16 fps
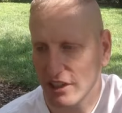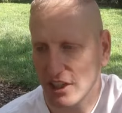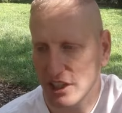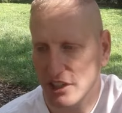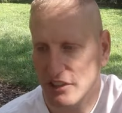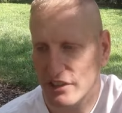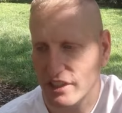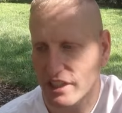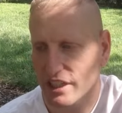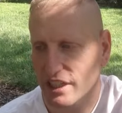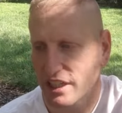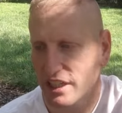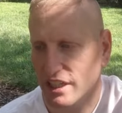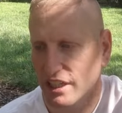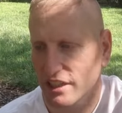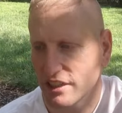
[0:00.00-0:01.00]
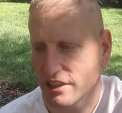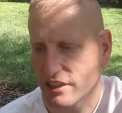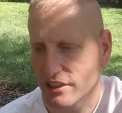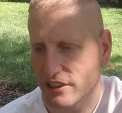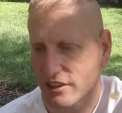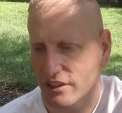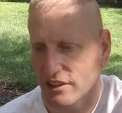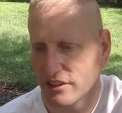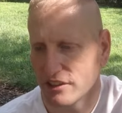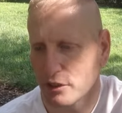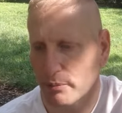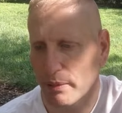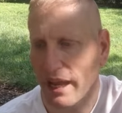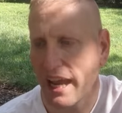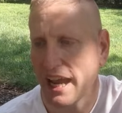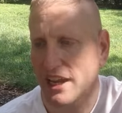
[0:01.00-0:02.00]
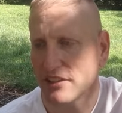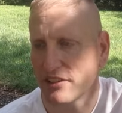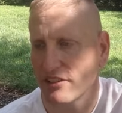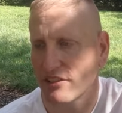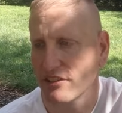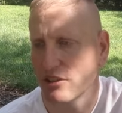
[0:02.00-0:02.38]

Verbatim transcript: on the uh, the path.